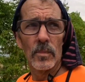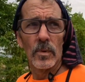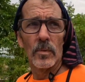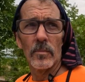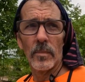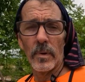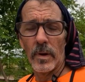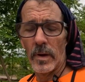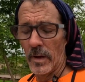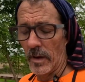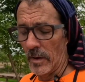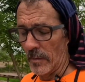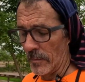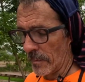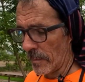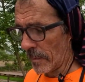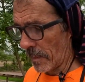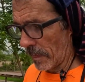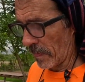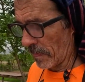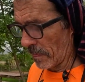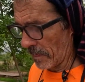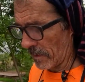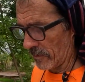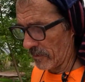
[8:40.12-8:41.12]
But man,
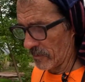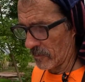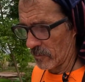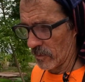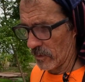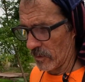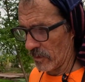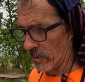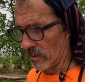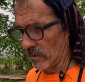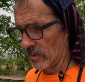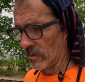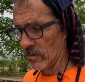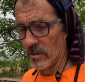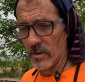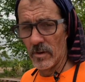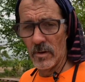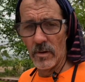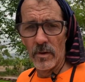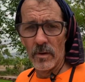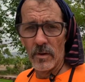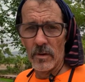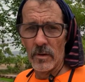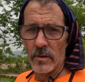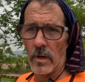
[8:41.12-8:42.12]
it was brutal.
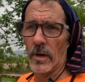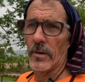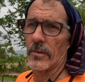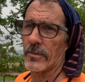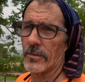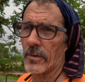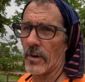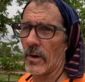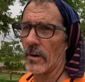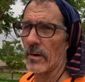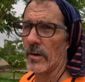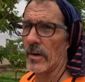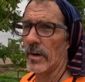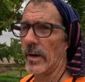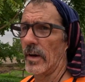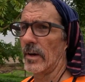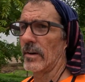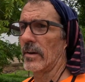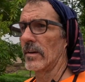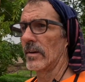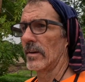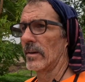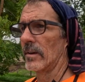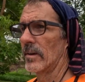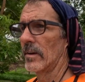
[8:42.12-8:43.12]
I started
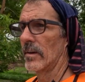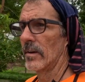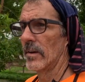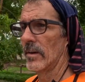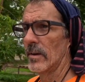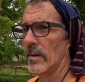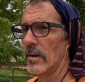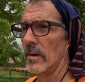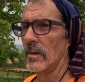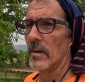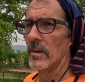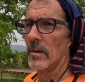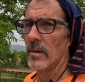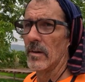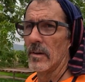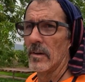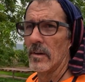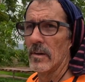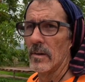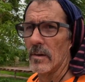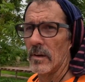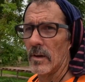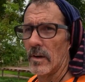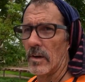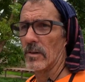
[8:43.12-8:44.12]
out,
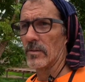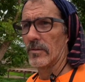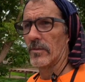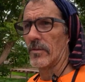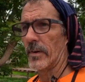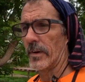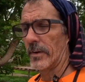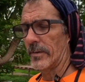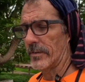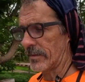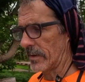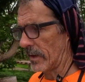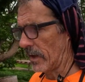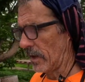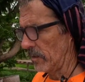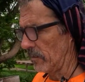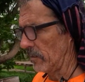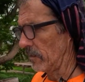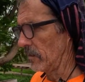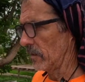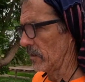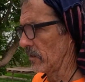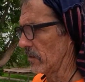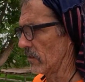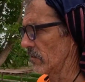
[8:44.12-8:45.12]
I was
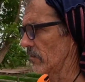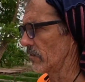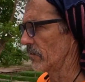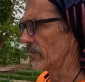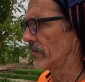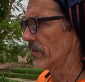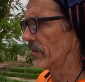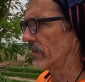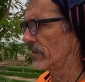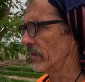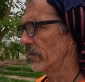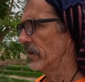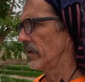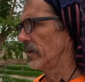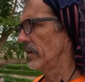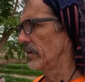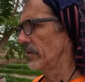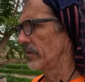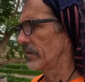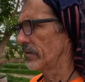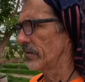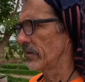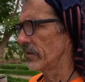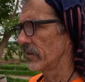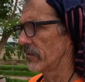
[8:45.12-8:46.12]
FaceTiming their
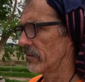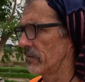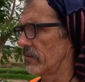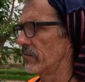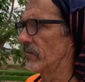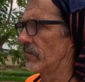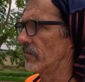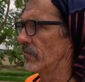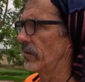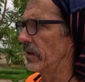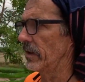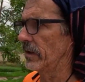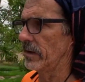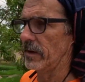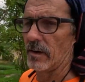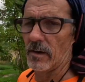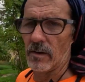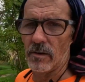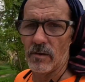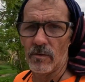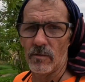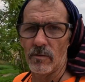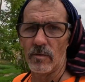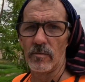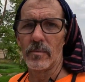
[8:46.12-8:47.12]
Insta
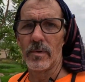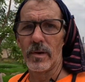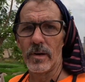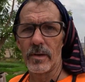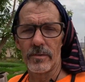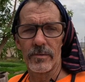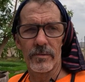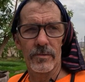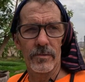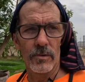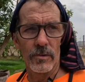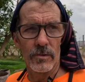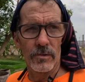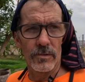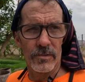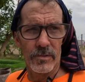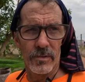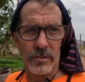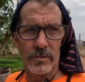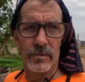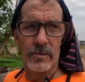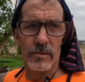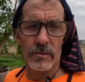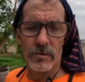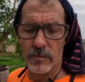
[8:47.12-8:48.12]
video with my little
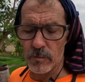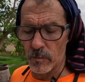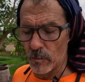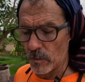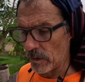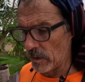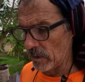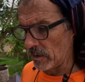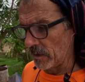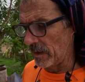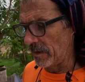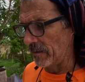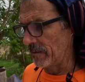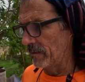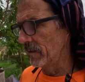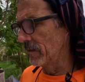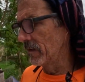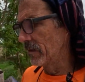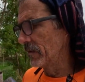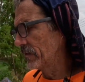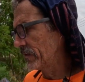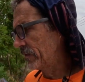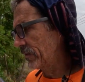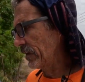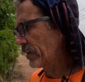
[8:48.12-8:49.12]
sister this morning at
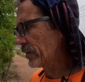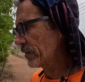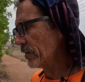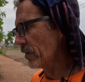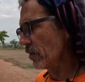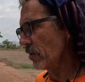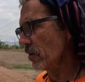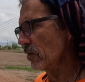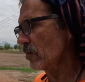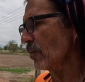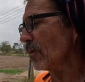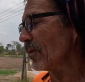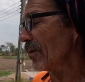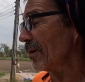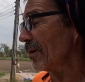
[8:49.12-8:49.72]
6:30 in the